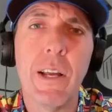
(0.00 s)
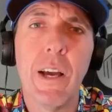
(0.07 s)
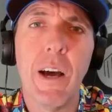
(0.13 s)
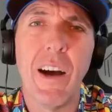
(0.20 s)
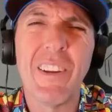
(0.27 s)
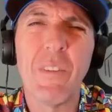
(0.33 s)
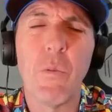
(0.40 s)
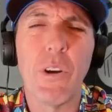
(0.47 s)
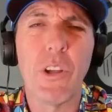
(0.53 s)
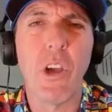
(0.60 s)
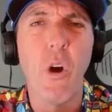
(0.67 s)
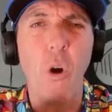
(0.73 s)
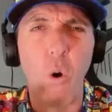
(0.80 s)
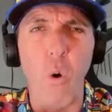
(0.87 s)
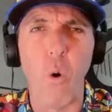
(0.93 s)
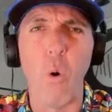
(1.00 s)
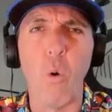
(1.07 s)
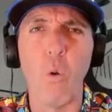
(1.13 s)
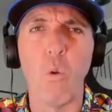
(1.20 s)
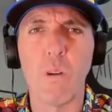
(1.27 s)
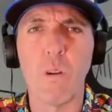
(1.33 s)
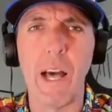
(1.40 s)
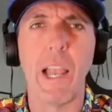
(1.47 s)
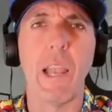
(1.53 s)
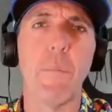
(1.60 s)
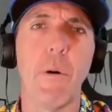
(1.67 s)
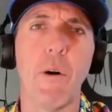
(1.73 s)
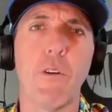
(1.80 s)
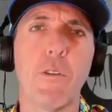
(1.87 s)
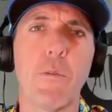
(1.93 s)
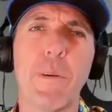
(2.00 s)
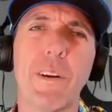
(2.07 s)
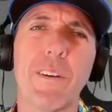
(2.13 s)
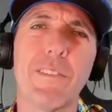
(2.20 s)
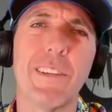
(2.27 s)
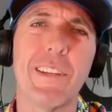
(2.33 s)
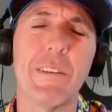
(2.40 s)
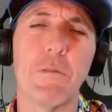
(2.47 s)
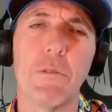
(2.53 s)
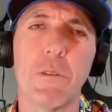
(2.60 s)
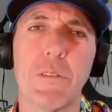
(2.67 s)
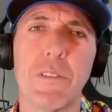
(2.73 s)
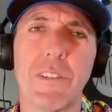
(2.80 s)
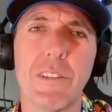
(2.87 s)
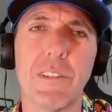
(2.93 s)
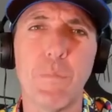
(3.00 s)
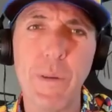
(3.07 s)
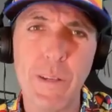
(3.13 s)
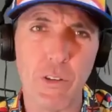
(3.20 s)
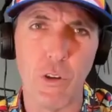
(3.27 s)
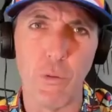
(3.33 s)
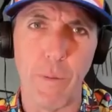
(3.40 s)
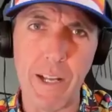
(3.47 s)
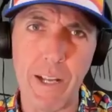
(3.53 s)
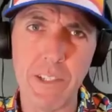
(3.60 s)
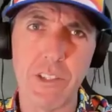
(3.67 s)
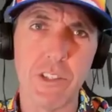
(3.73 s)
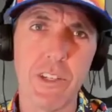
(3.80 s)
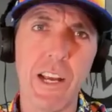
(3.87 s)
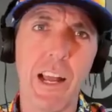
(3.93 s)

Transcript: I didn't want to go all Colorbond because then it would just be too much.